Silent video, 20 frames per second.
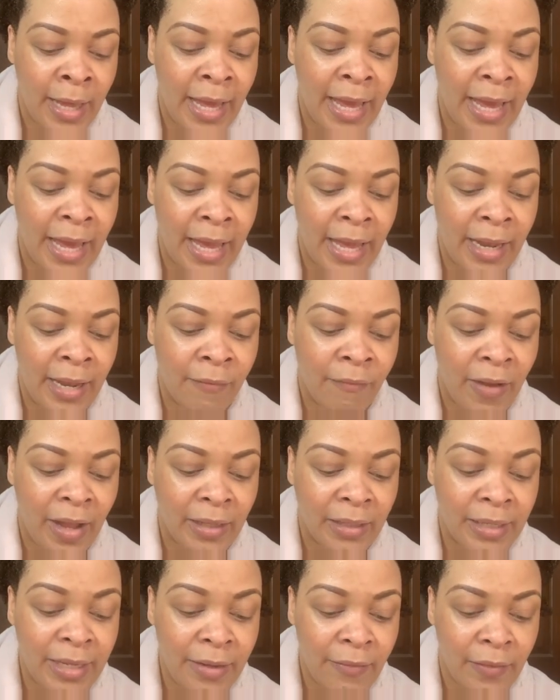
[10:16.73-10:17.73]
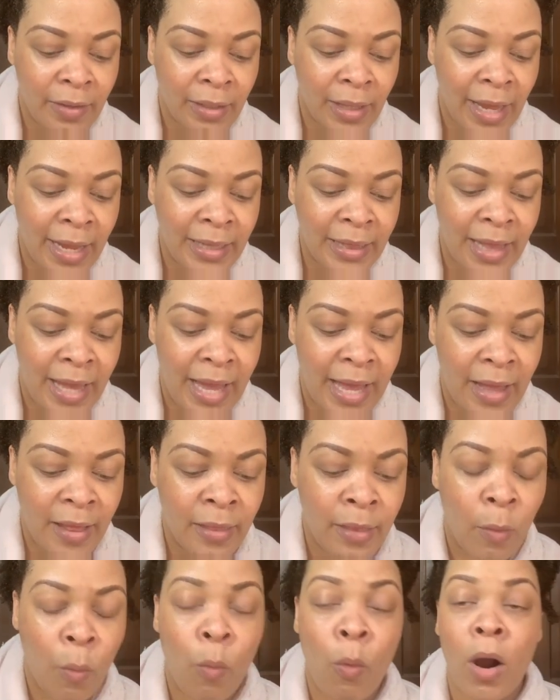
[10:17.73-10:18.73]
And if I leave it like that,
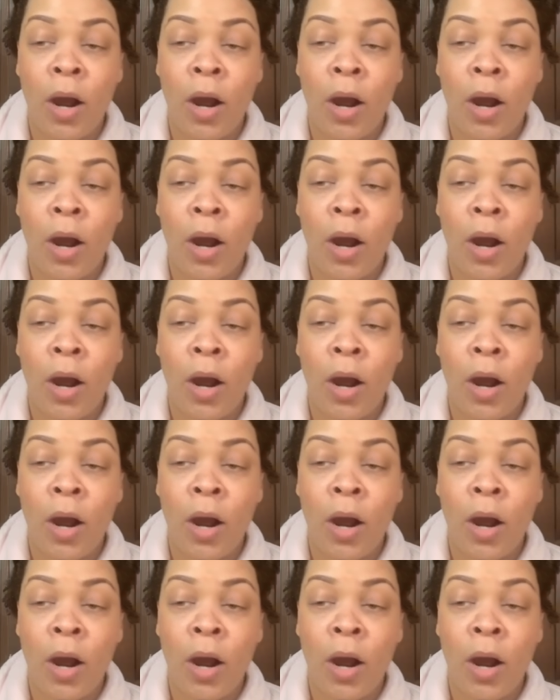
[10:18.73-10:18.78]
the